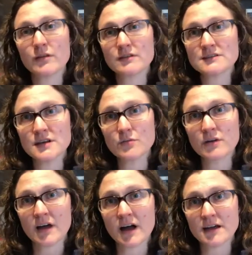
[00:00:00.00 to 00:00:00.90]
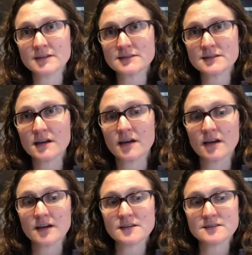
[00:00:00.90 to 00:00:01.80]
see where the ice
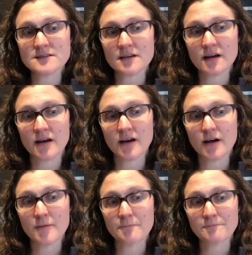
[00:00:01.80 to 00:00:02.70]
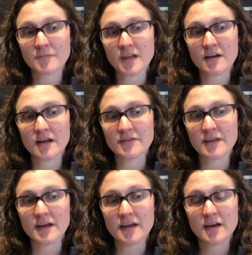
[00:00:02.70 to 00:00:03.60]
is at
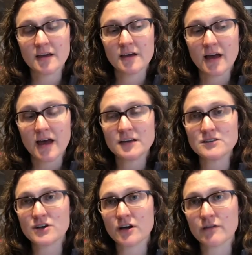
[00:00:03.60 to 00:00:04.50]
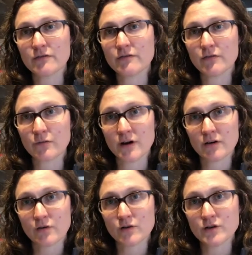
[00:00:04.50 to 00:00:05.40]
the edge of
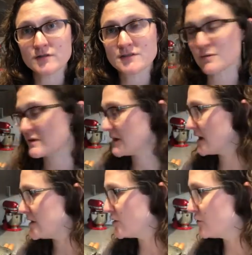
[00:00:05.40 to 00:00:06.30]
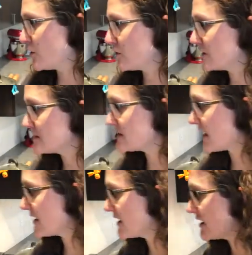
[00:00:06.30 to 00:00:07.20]
where it used to be, and you'll notice
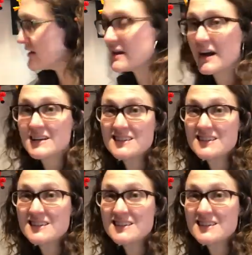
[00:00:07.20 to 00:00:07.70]
that the